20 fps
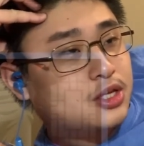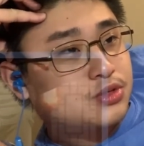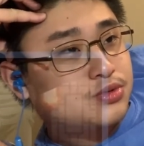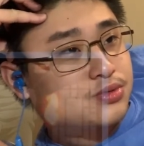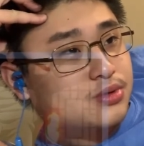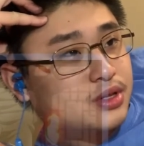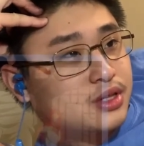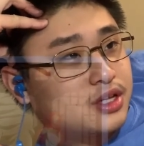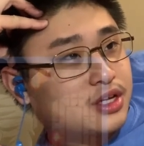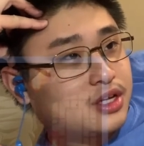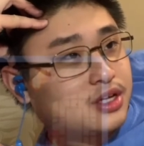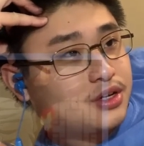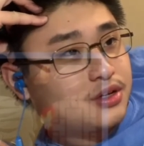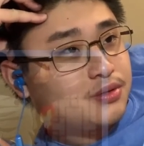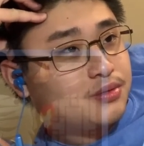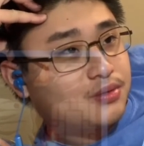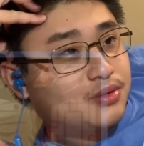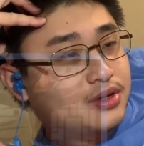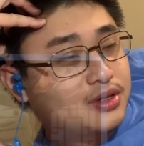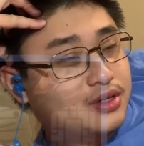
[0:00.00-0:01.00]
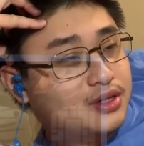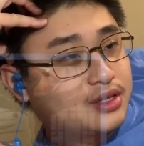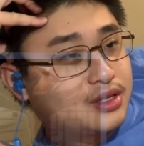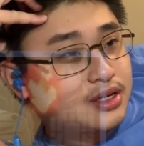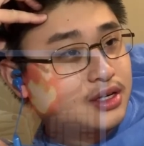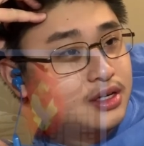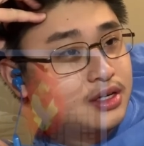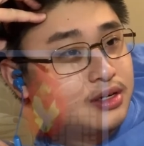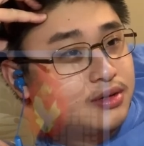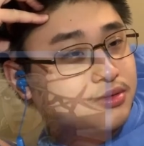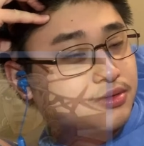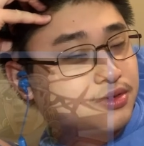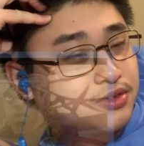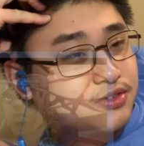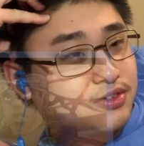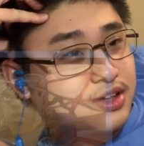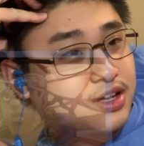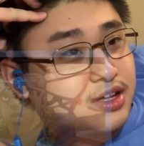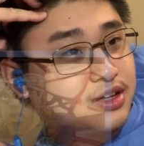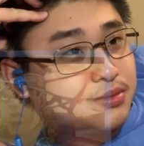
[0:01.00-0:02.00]
really good with
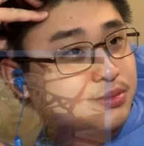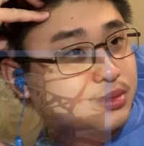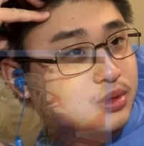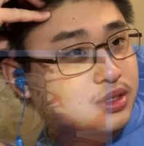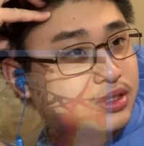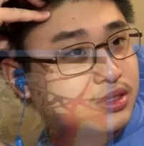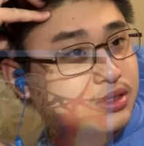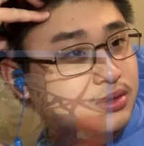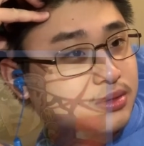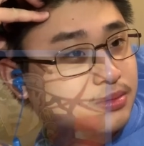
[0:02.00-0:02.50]
flames.